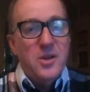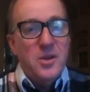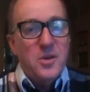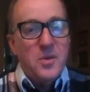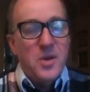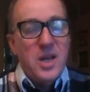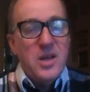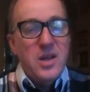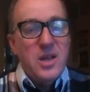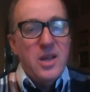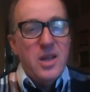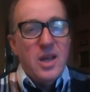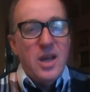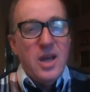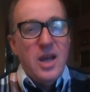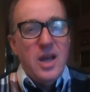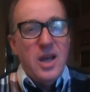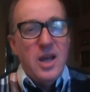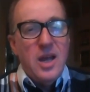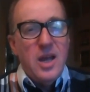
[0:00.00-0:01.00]
right?
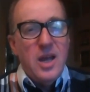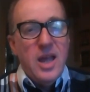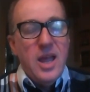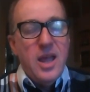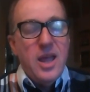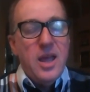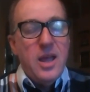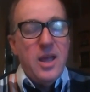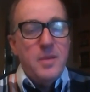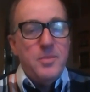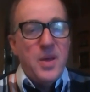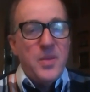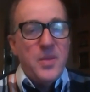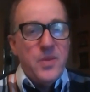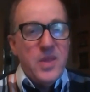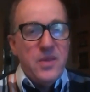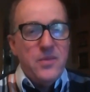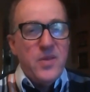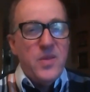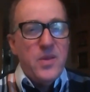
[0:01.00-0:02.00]
But
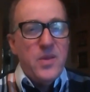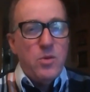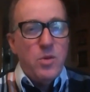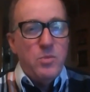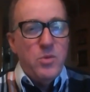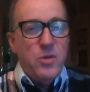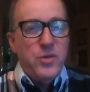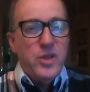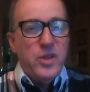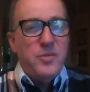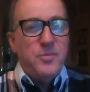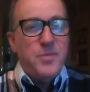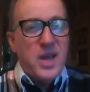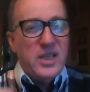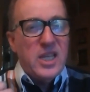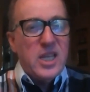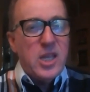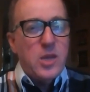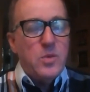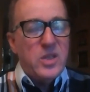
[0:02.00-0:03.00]
even the removal of
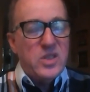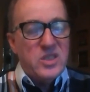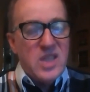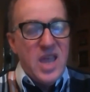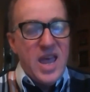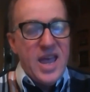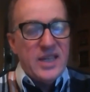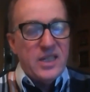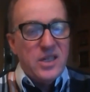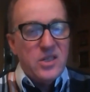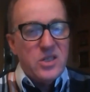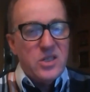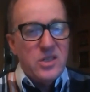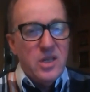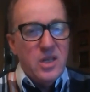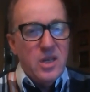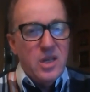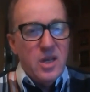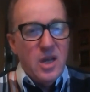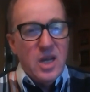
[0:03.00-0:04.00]
bilingual status
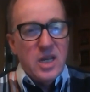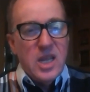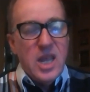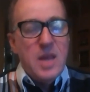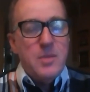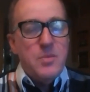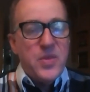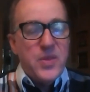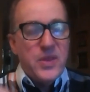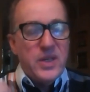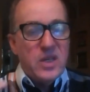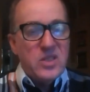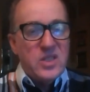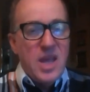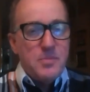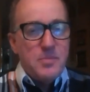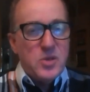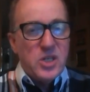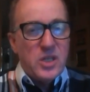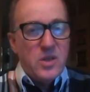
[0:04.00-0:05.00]
came with an
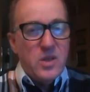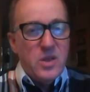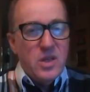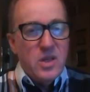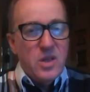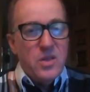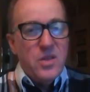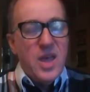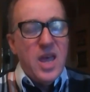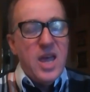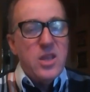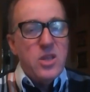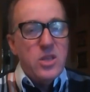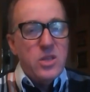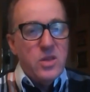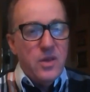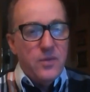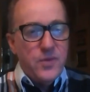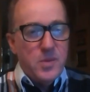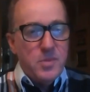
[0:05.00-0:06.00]
exception that
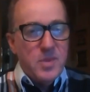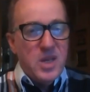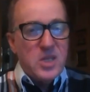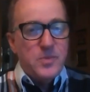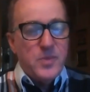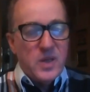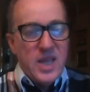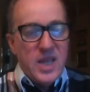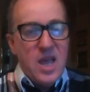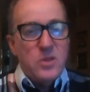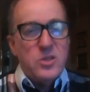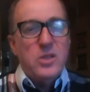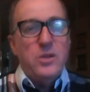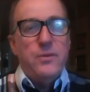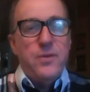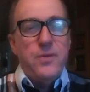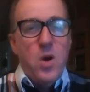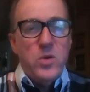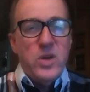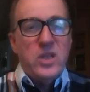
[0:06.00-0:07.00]
if the municipal
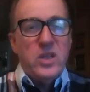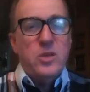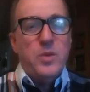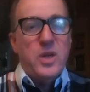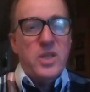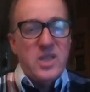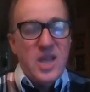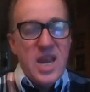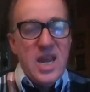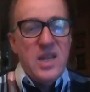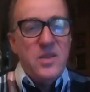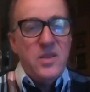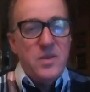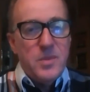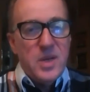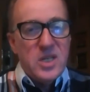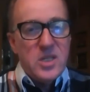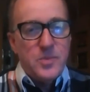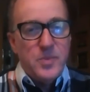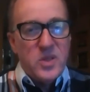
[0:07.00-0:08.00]
council voted to retain the
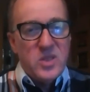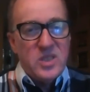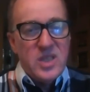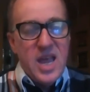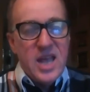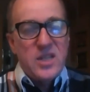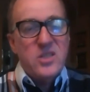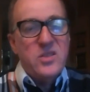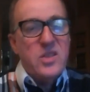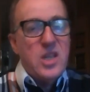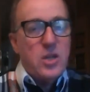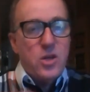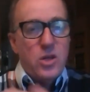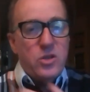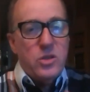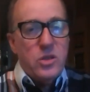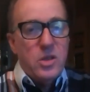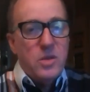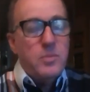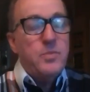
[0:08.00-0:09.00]
municipal status, they
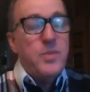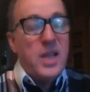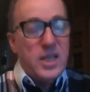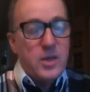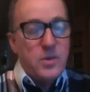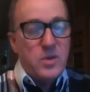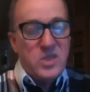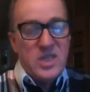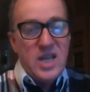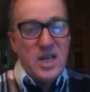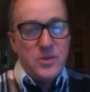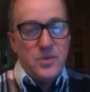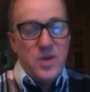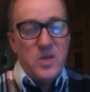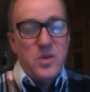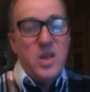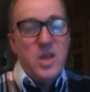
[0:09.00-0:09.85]
could do bilingual status, rather,